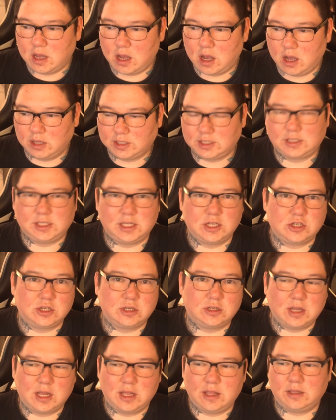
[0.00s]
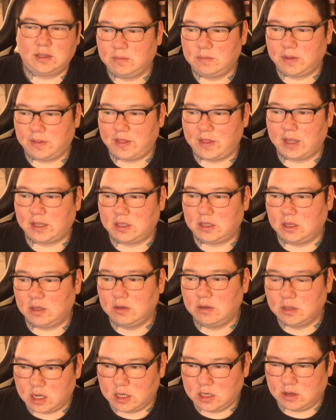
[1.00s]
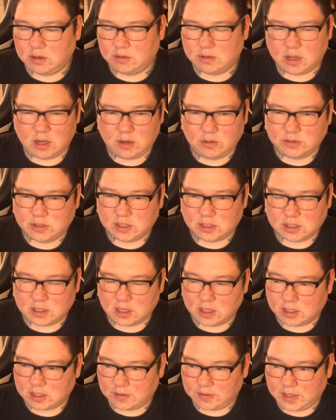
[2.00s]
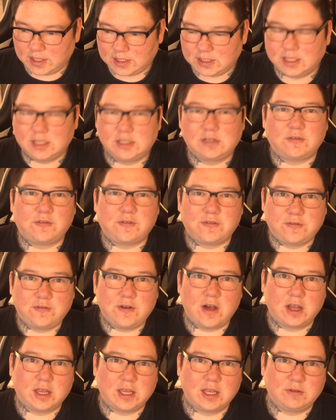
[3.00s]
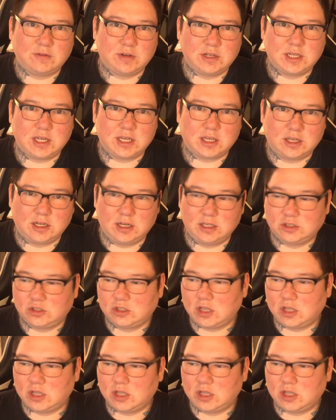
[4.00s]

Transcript: our decision, but thank you. And I was just like, this is fucking ridiculous.